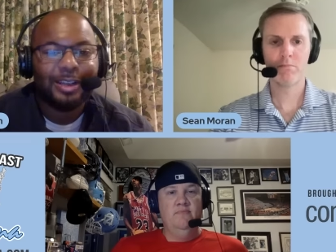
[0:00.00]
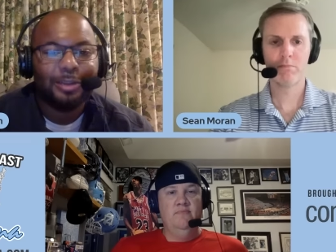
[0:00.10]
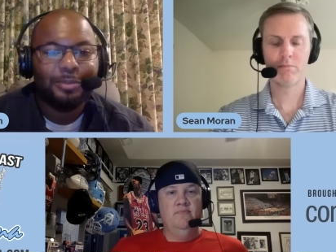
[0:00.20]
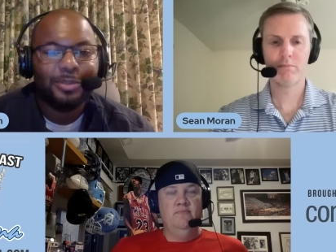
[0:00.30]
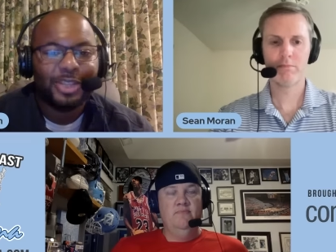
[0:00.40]

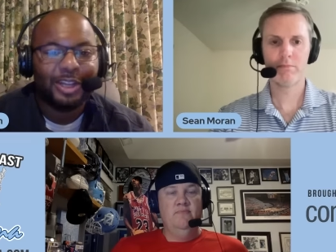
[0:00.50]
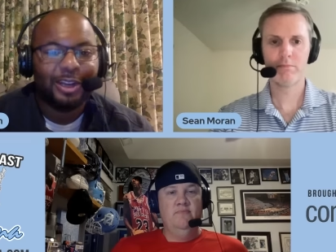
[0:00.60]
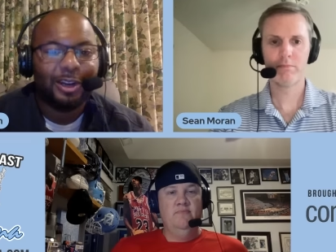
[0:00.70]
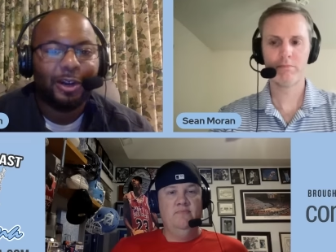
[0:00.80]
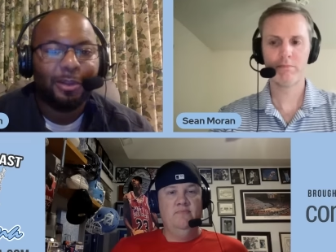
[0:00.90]
Speaker 1: him
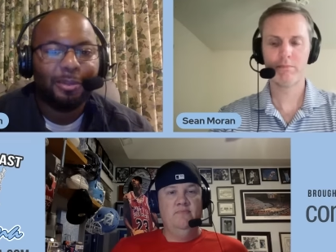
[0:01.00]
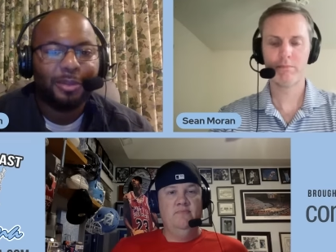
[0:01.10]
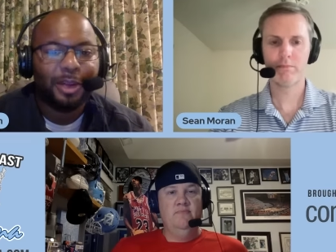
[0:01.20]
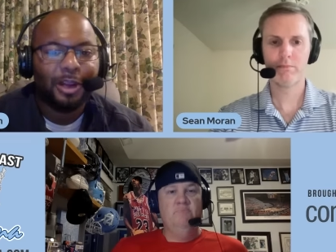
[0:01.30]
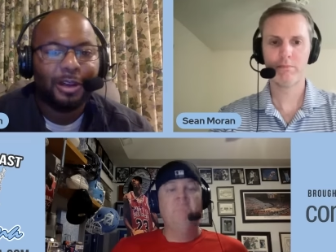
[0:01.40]
setting it up
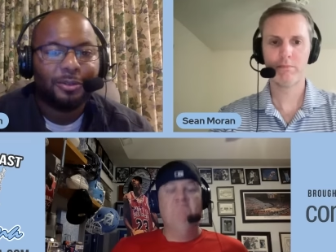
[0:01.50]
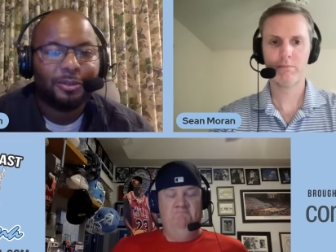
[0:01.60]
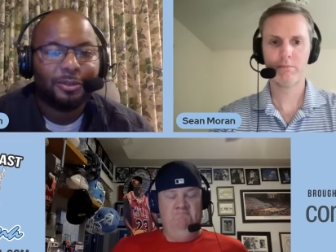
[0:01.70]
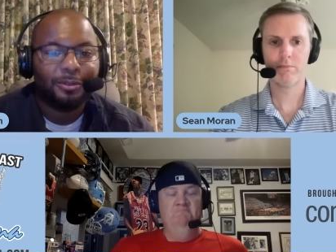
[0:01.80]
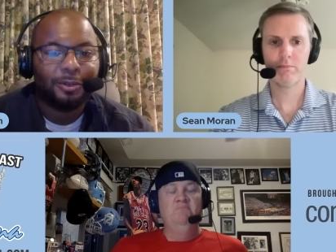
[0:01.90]

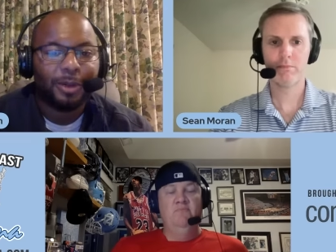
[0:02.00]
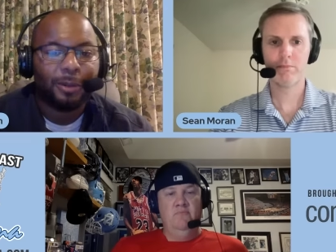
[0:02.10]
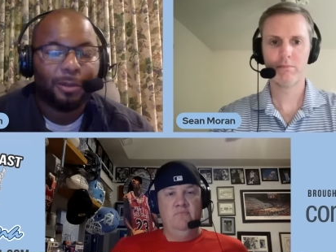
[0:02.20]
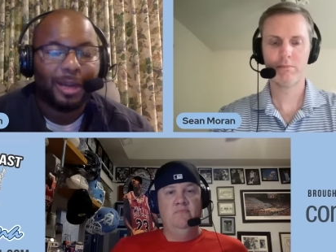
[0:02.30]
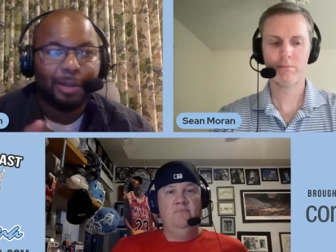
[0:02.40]
I
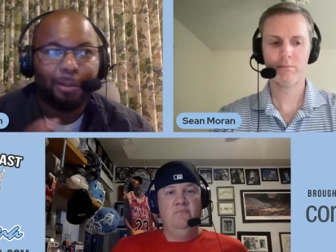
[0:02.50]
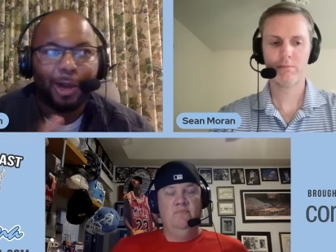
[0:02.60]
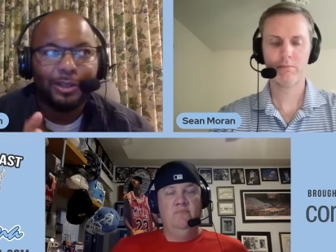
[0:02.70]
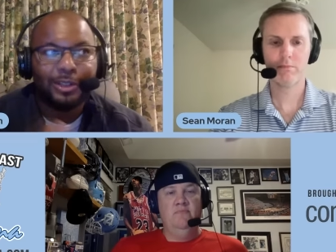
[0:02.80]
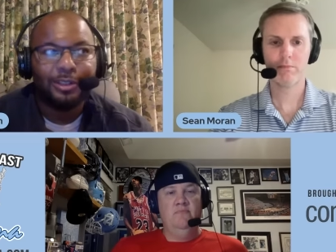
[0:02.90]
went back and
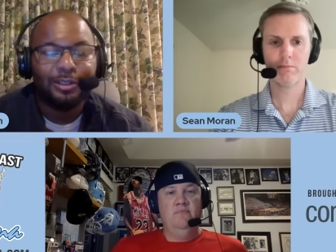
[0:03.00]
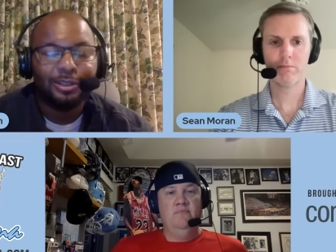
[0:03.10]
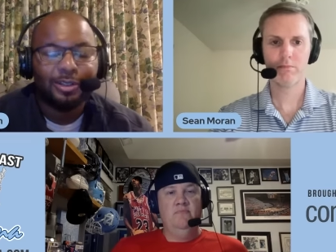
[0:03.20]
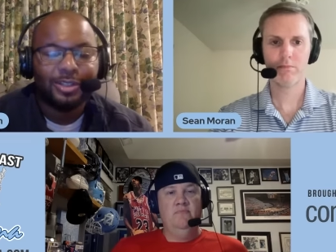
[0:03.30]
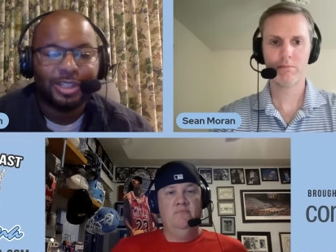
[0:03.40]
watched it.
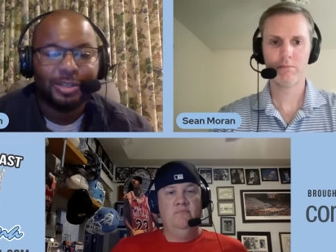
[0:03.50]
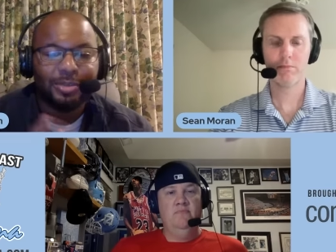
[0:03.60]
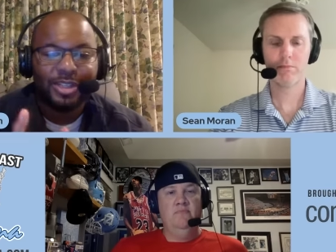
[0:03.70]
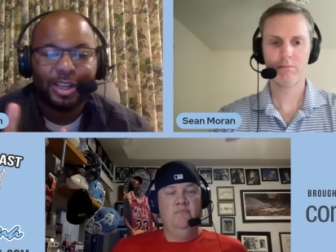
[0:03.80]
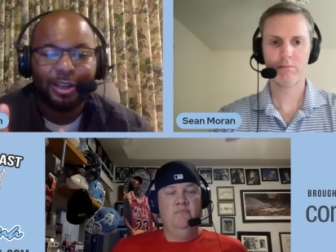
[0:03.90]
You could see
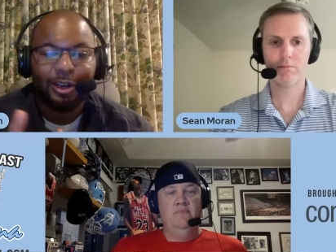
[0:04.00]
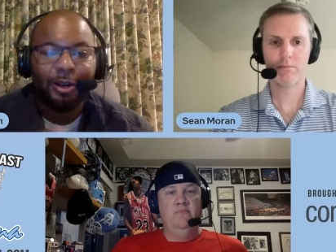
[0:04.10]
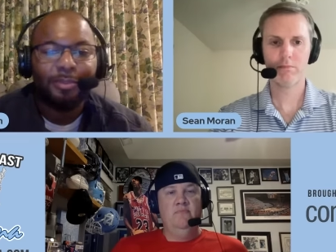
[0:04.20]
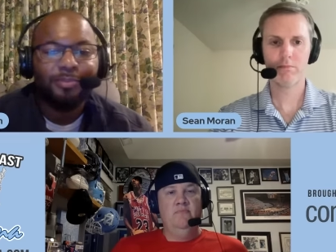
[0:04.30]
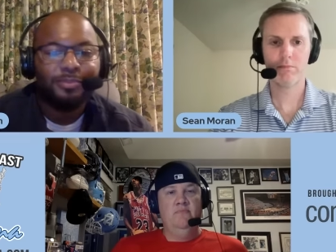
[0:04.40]
him setting it
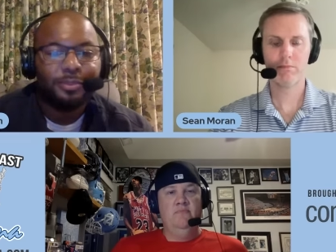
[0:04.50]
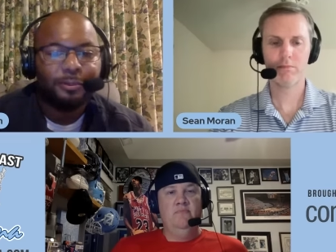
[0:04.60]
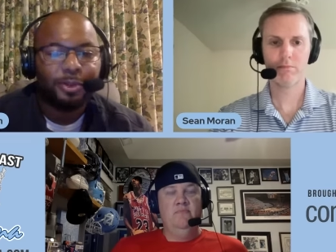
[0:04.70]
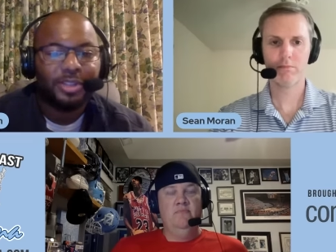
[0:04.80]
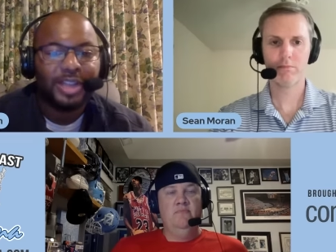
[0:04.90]
up
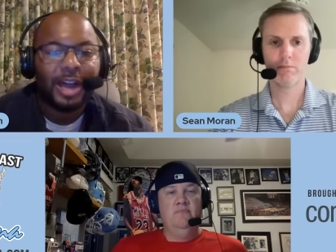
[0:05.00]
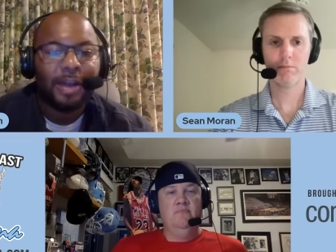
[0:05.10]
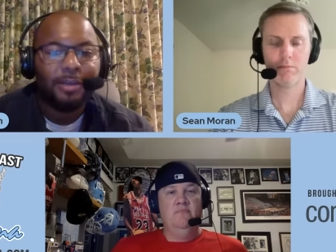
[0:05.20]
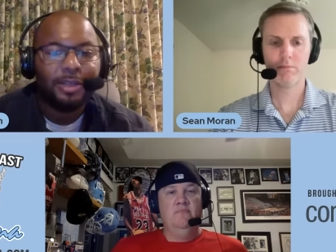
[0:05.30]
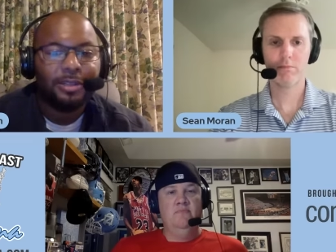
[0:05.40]
from the
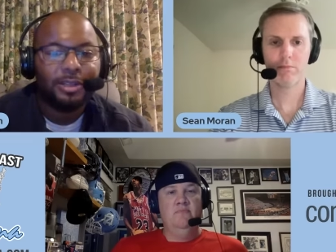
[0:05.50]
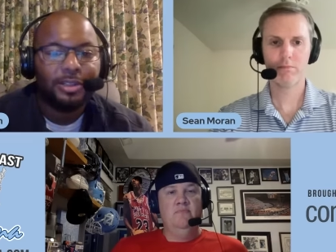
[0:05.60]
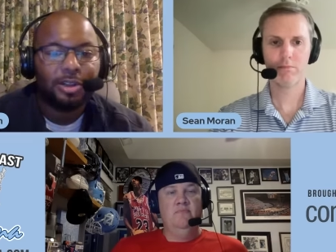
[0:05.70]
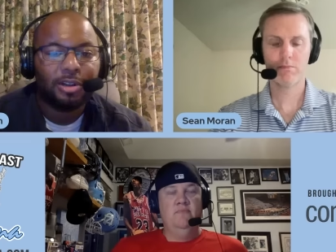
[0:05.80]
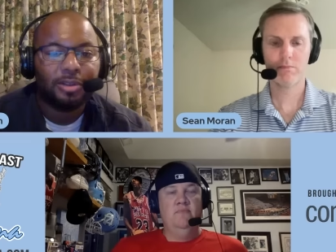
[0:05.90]
time he
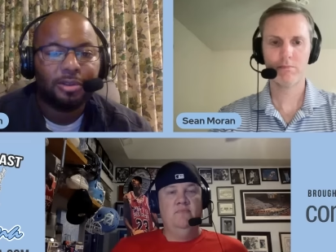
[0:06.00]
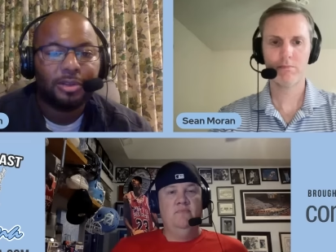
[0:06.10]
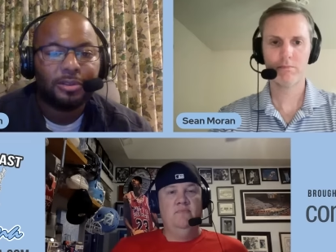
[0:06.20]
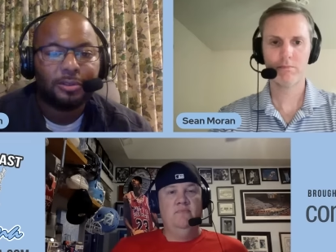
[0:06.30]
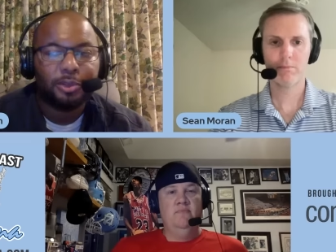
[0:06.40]
started his
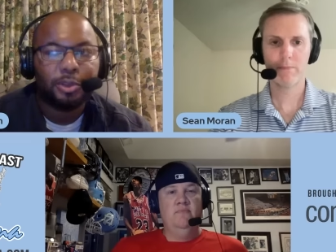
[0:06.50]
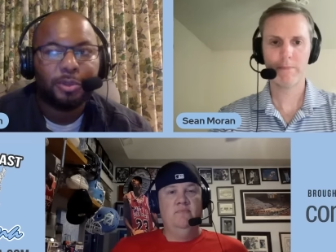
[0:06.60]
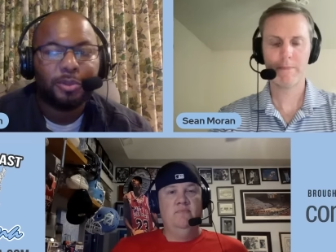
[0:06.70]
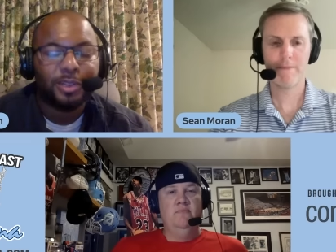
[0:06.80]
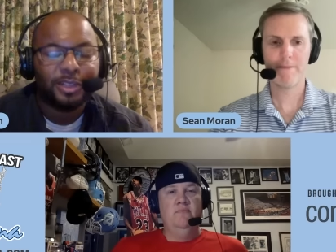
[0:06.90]
crossover
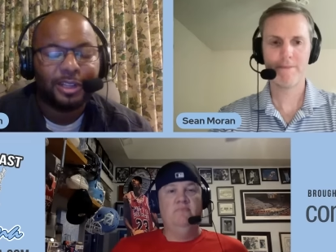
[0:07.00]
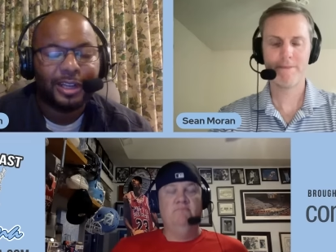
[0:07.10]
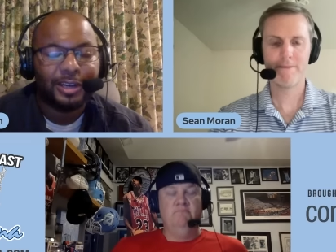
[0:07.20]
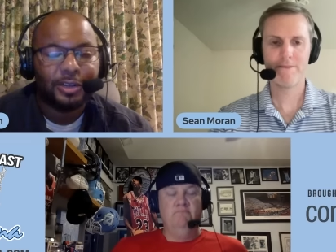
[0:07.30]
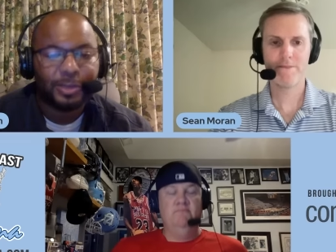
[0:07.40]
dribble. And
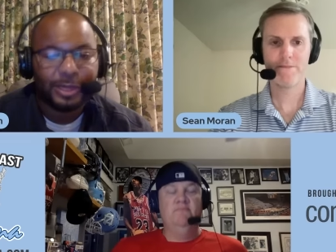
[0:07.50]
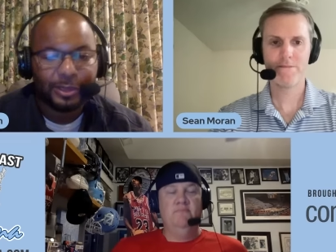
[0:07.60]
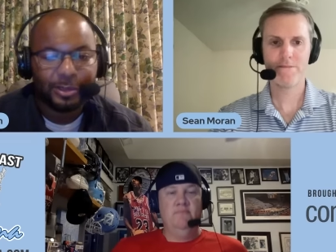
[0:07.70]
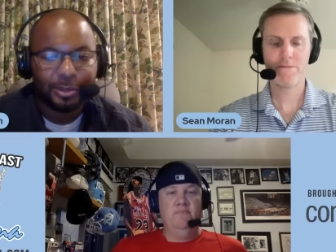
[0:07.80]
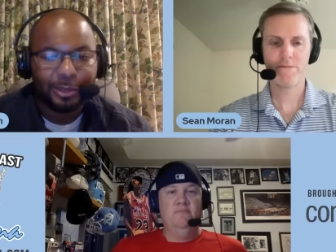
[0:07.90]
that goes back
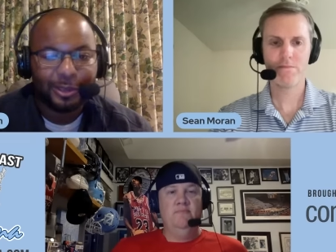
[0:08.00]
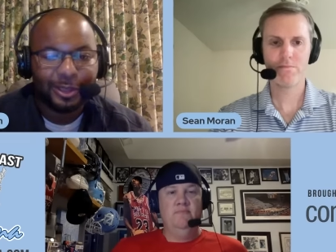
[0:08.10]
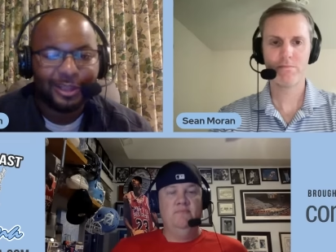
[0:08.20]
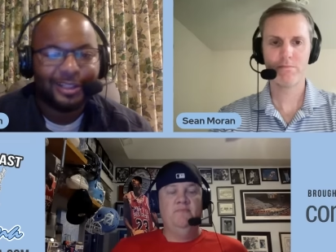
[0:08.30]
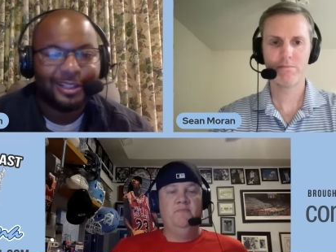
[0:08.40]
to the point
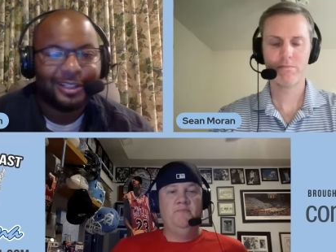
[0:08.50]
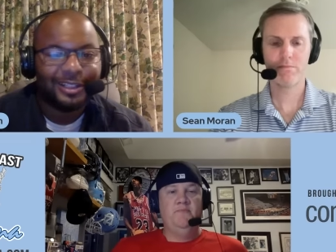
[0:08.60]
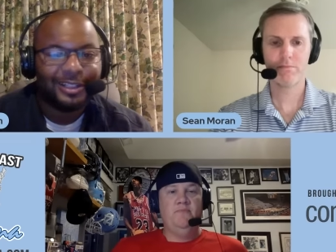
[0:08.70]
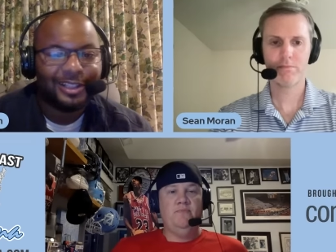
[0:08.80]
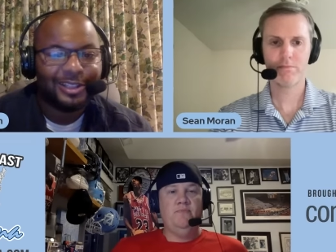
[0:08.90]
that
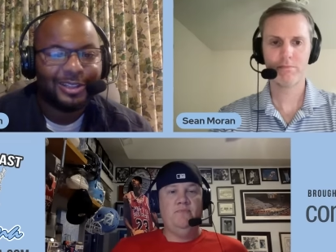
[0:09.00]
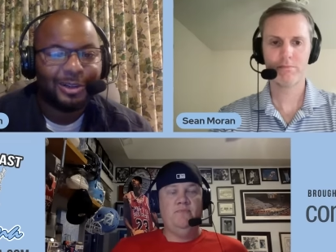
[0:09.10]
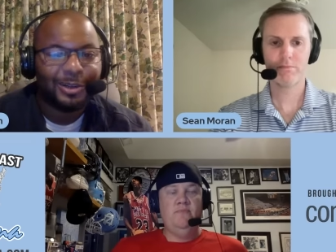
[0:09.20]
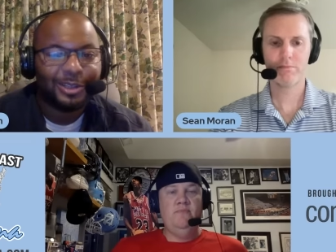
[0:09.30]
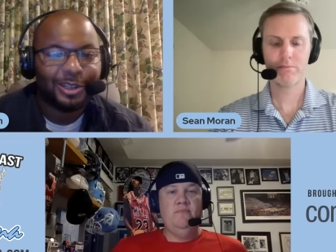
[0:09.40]
he's
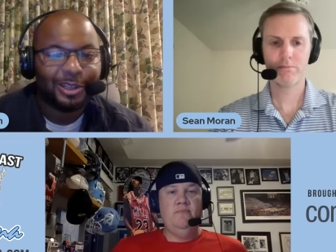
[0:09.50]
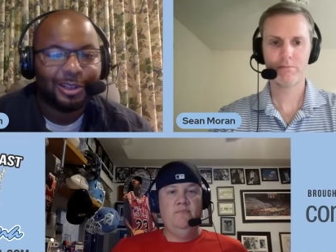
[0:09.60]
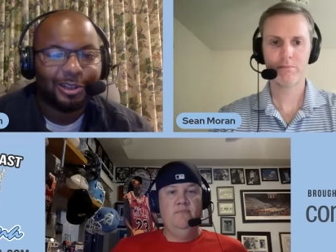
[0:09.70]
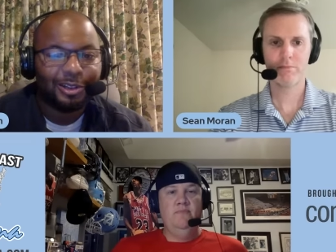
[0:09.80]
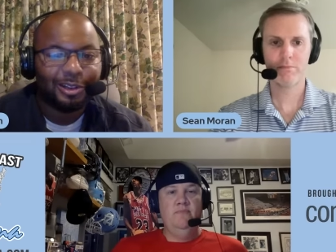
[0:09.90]
always thinking
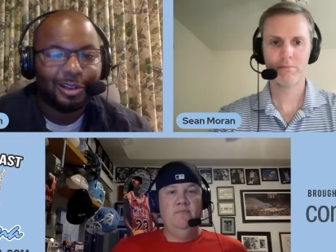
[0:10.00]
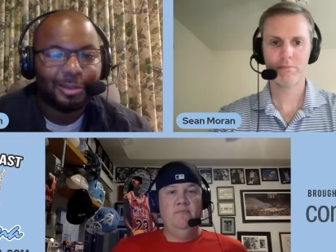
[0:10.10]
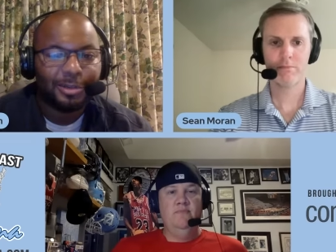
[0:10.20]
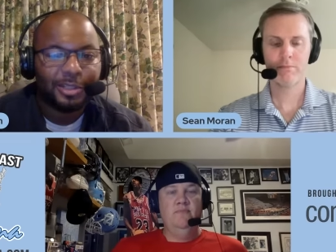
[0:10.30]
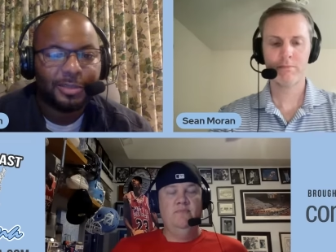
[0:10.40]
a
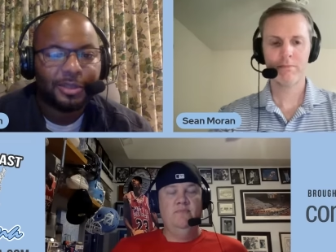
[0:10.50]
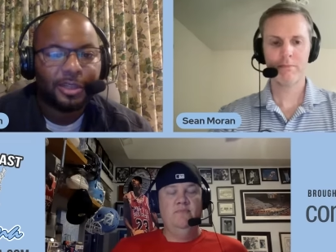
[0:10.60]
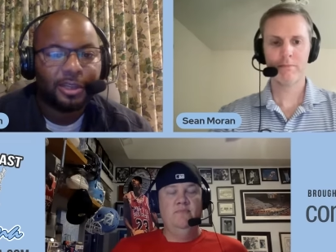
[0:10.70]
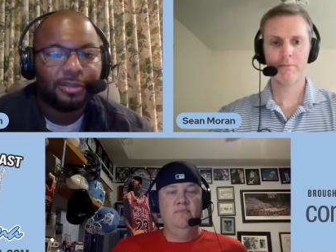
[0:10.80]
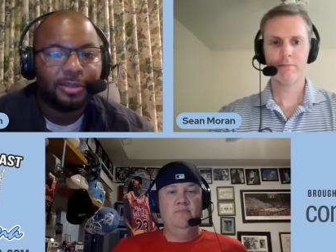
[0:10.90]
couple of steps
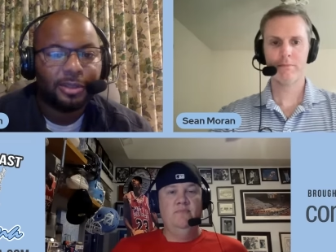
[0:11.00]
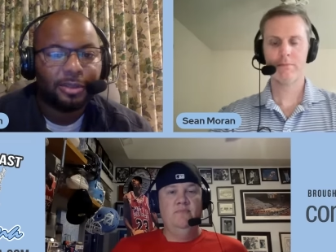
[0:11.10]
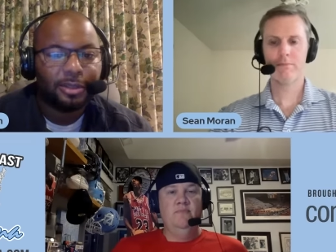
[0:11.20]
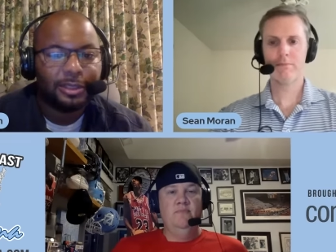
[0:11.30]
ahead. So